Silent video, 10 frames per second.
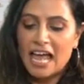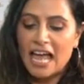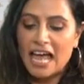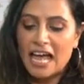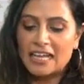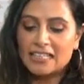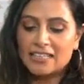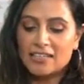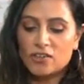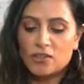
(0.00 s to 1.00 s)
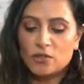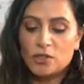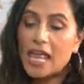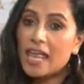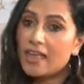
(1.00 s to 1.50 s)
And
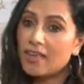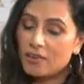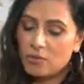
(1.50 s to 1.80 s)
today